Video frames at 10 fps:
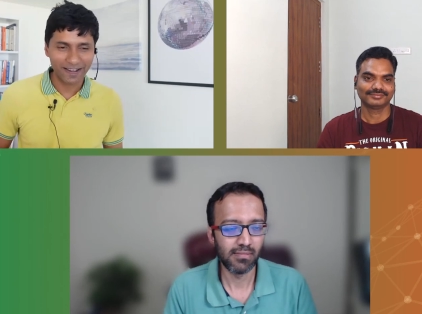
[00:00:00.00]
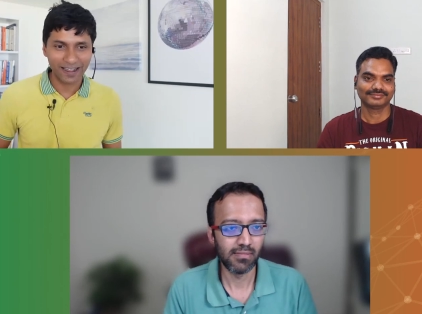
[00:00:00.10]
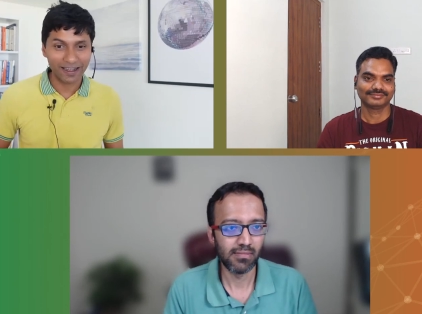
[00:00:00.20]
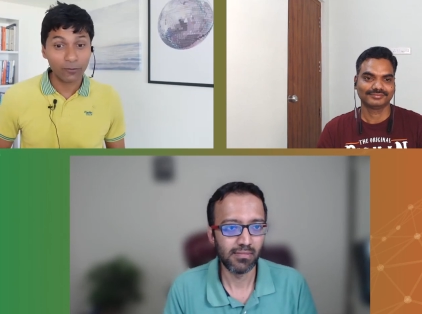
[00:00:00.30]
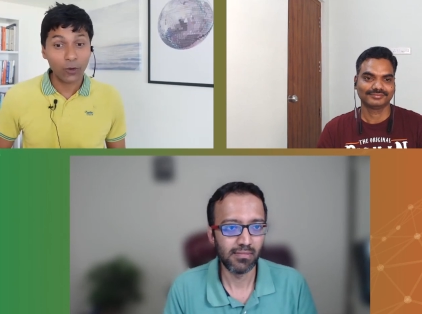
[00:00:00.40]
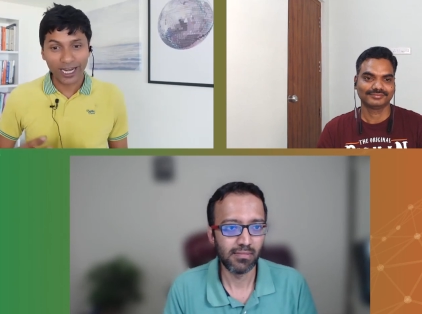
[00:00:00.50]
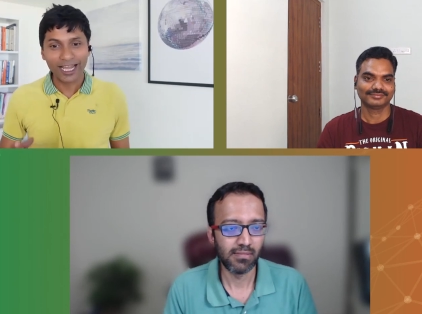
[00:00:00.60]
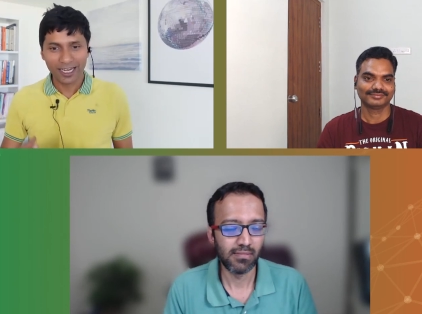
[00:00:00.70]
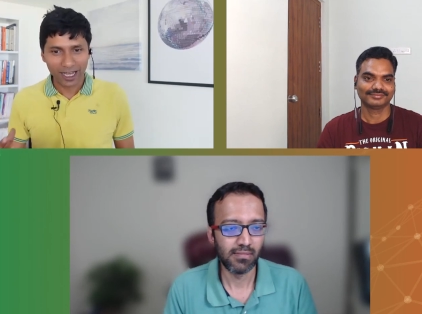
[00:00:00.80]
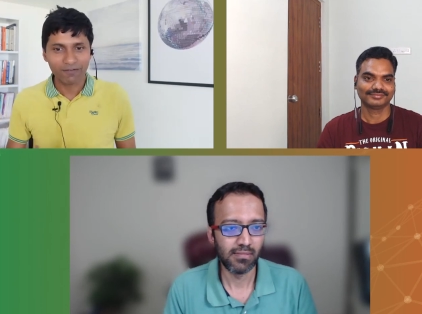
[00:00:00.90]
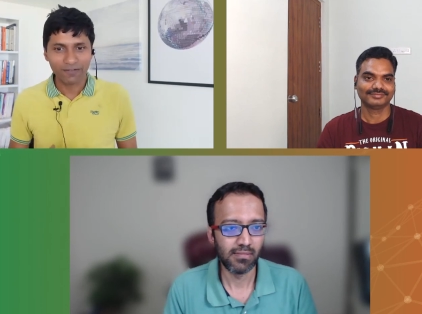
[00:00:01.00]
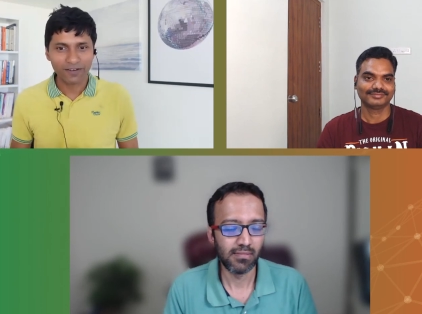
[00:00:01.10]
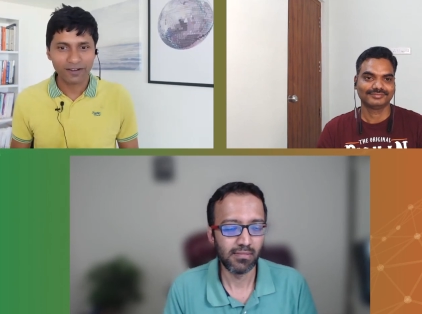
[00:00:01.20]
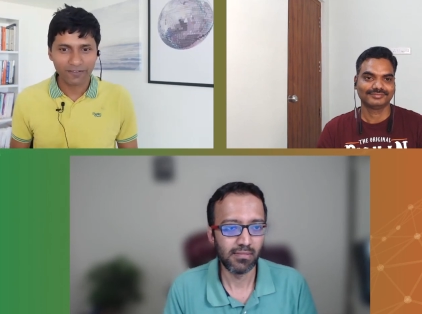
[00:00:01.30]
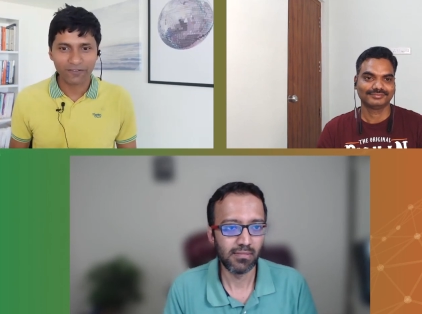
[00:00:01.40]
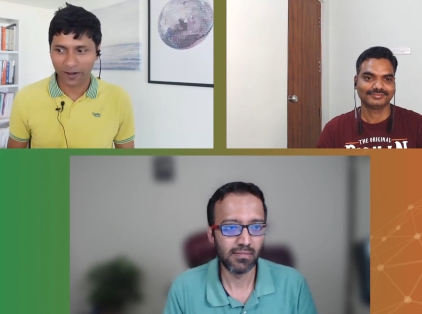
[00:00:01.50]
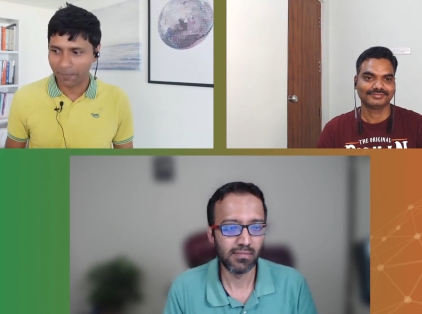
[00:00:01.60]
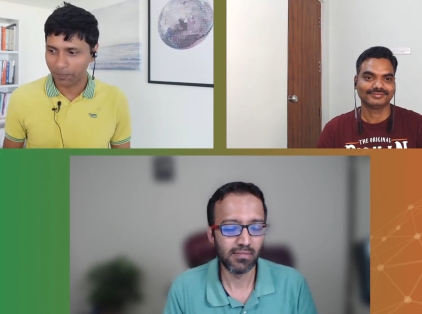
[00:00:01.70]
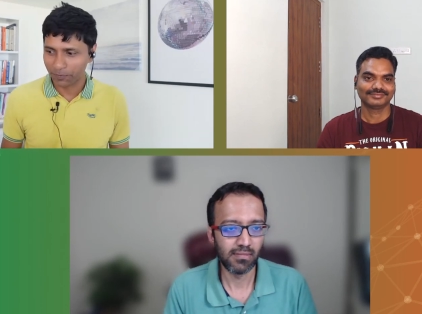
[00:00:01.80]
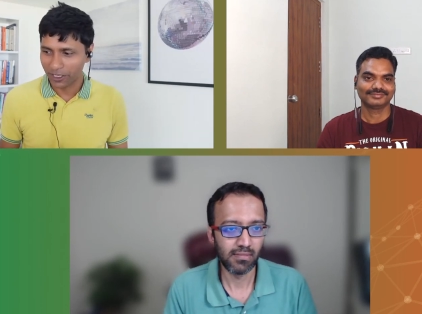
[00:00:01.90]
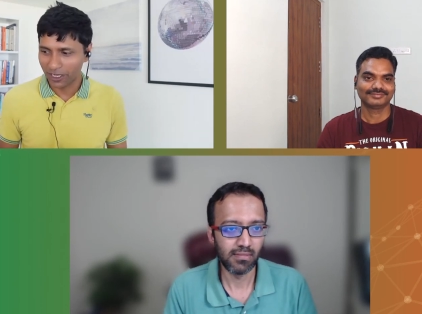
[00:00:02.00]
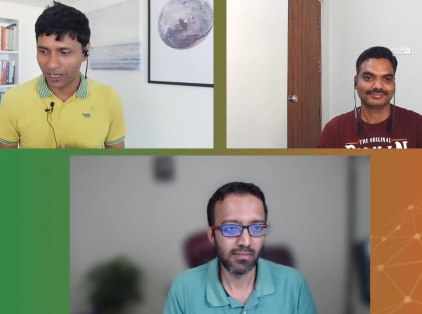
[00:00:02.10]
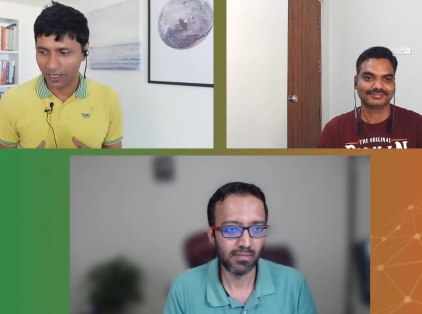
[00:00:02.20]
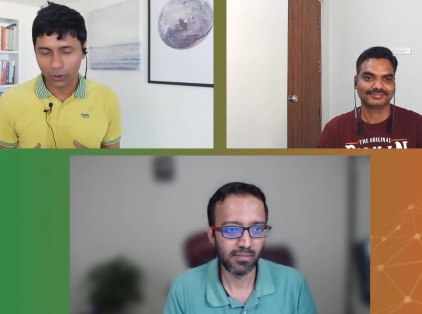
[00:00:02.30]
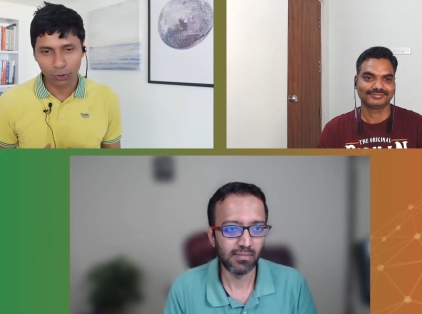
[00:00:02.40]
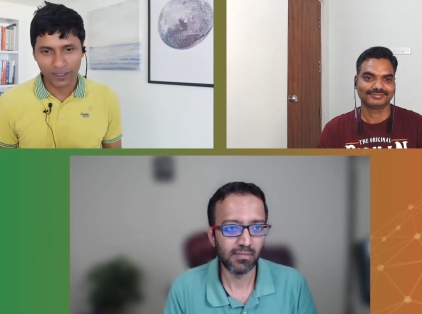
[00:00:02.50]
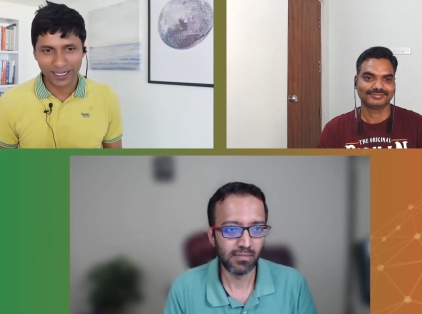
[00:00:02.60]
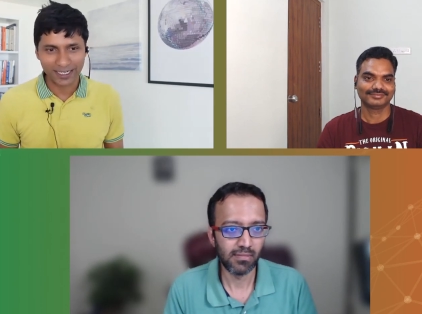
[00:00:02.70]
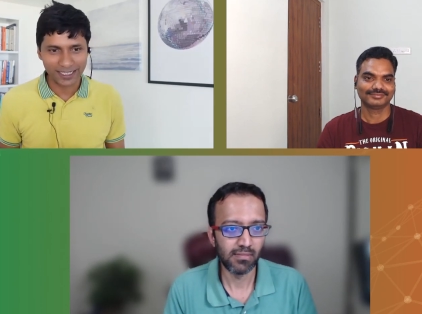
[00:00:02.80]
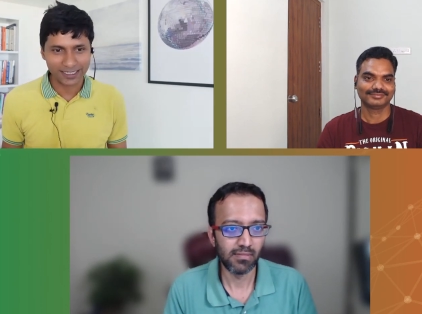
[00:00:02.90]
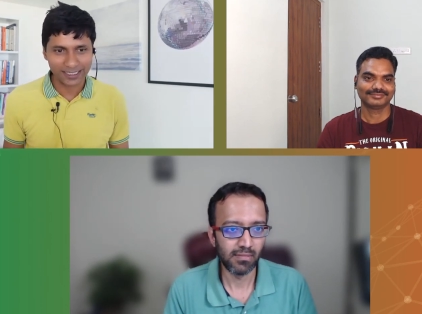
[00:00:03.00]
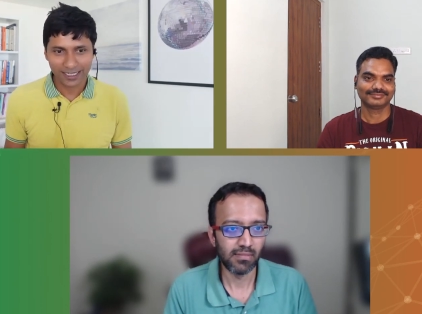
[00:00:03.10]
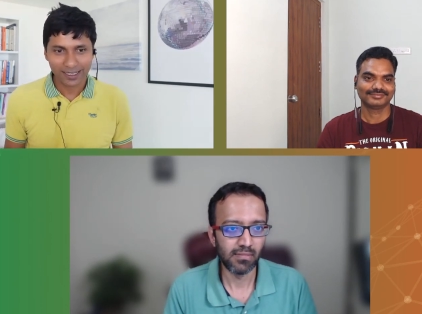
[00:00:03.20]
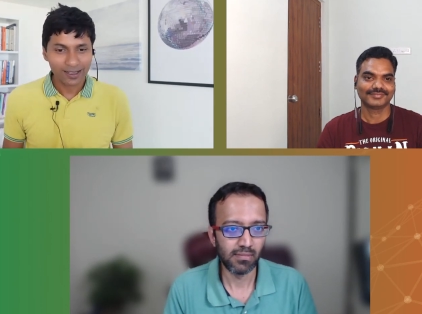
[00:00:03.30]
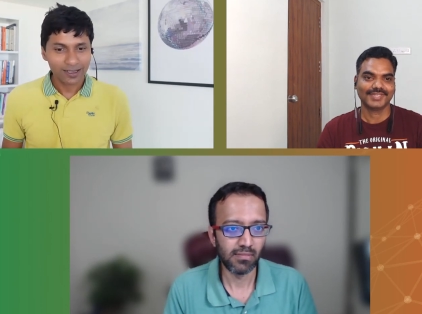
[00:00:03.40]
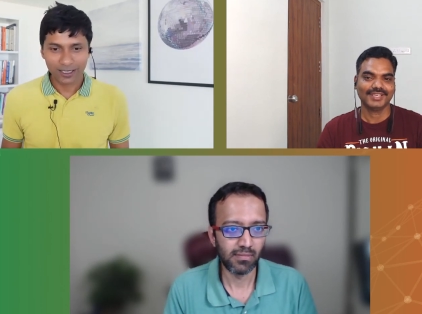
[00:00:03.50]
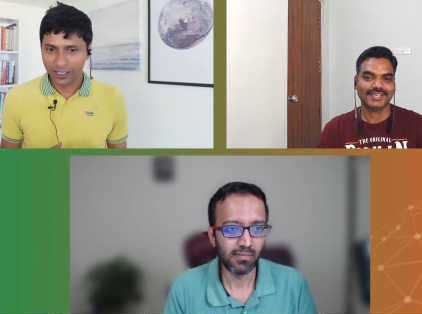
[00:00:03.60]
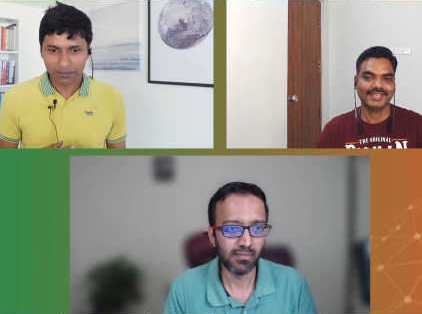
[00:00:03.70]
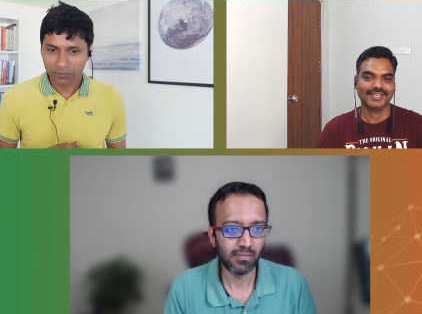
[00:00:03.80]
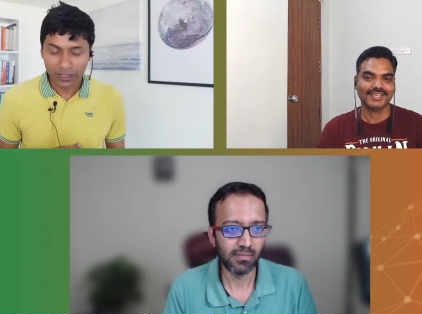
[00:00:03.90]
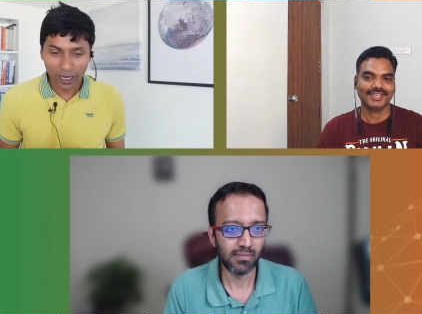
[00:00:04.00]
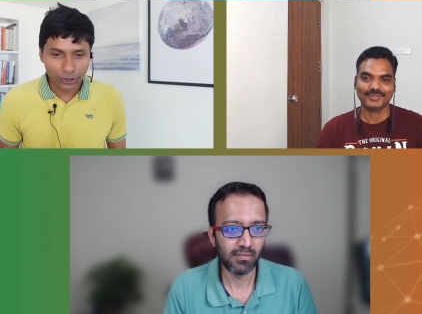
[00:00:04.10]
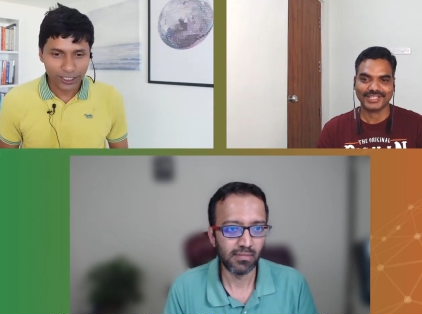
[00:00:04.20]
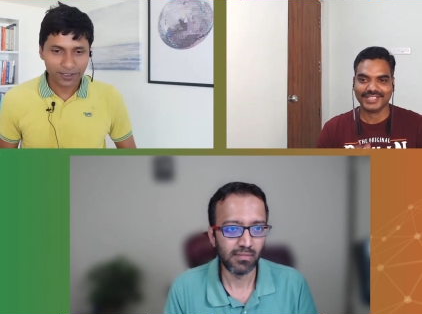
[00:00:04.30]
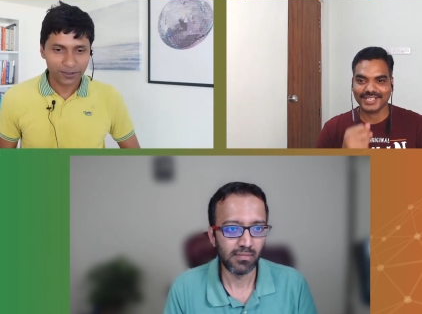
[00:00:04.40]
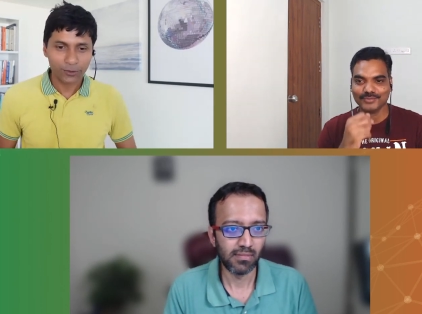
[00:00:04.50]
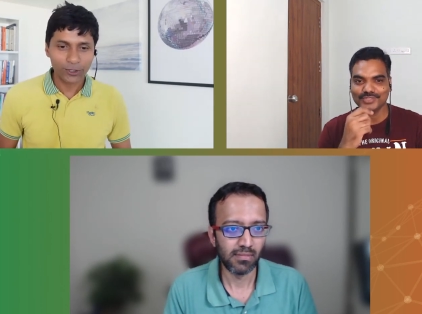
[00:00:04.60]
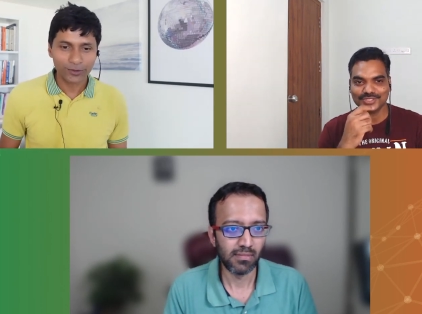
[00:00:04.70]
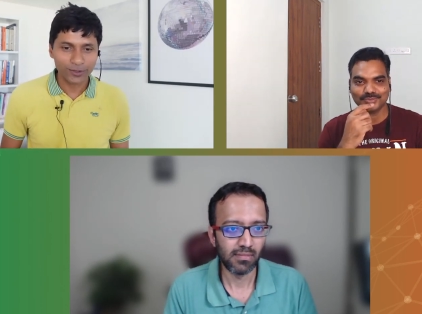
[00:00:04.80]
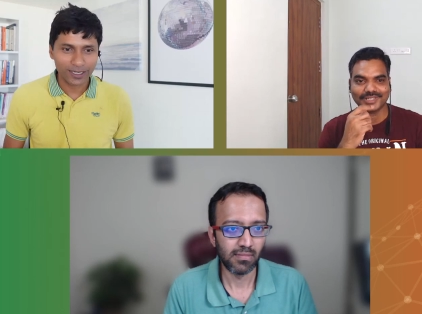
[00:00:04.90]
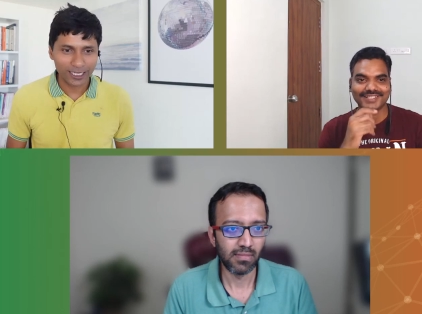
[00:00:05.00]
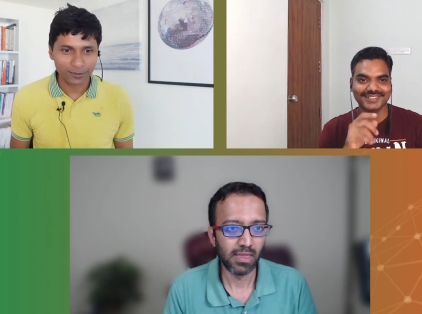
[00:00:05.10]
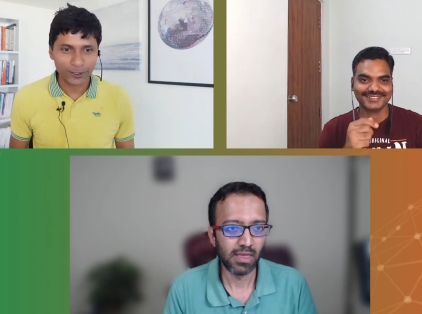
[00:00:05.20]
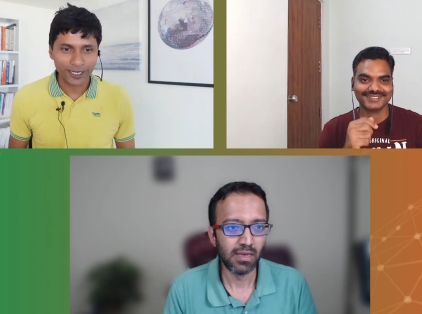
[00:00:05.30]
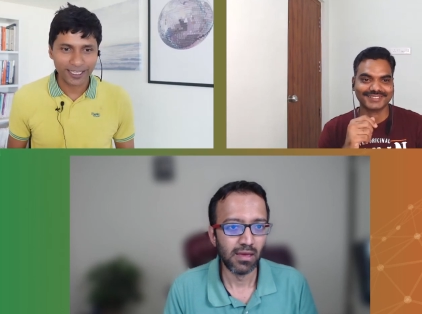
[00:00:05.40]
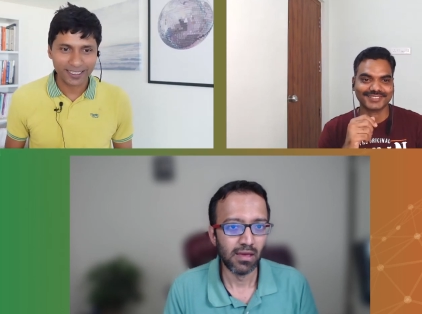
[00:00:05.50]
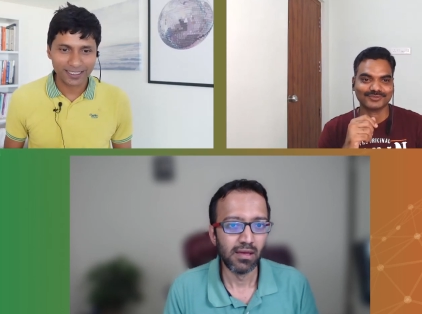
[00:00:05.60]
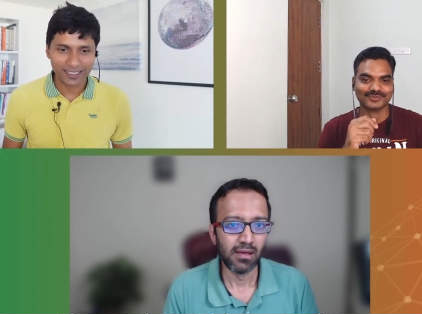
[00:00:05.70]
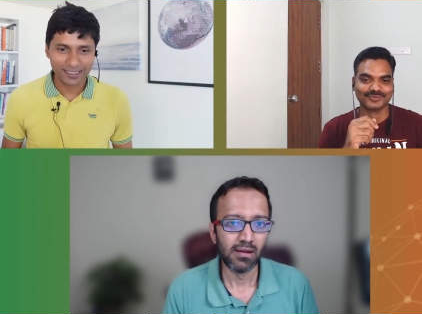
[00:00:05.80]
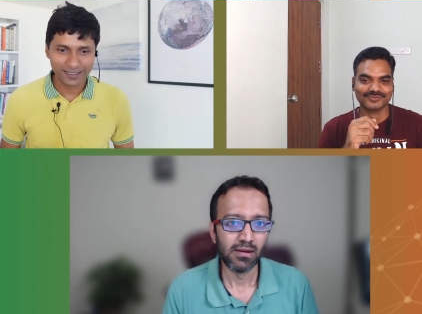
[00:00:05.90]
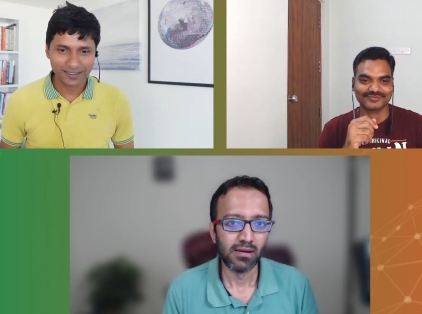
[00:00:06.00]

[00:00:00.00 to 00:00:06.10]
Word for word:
Speaker 1: uh, what i love from uh, kubernetes uh, Koushik, do you yeah, want to the labels part is,